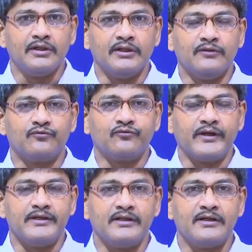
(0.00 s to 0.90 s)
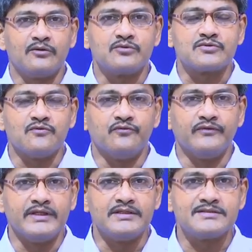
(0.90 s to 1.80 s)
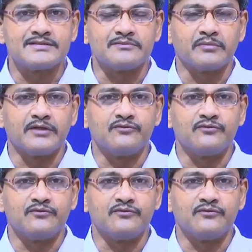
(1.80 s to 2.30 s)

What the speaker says: in finding out ways by